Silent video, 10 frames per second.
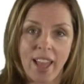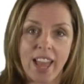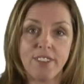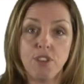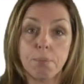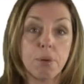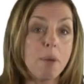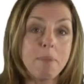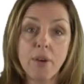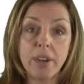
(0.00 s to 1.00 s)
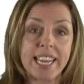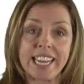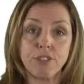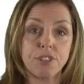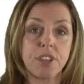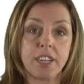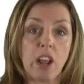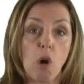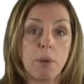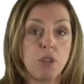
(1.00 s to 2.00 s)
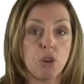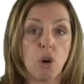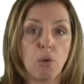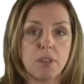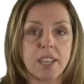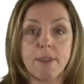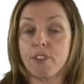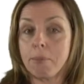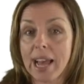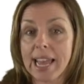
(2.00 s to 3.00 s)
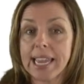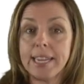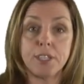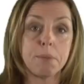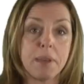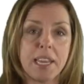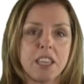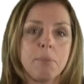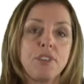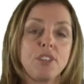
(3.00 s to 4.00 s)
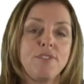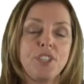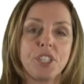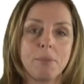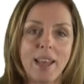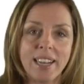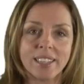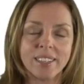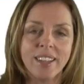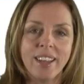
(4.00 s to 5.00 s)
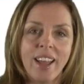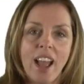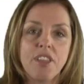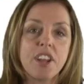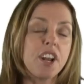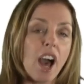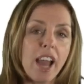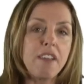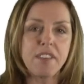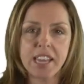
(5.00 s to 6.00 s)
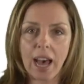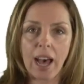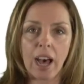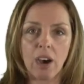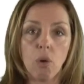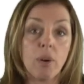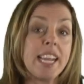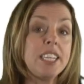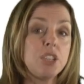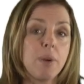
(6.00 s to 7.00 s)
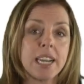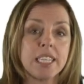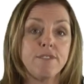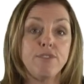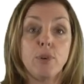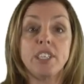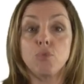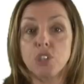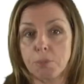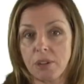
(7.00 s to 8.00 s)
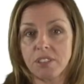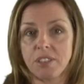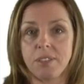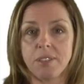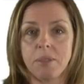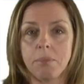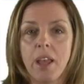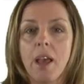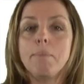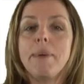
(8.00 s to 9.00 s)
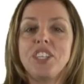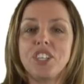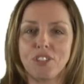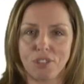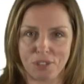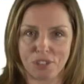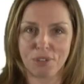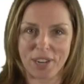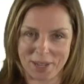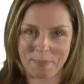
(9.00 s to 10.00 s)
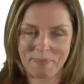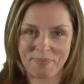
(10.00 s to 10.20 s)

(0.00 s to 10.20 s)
And if you're primarily interested in helping your callers get from A to B in the most efficient manner, then an IVR or interactive voice response system may just do the trick.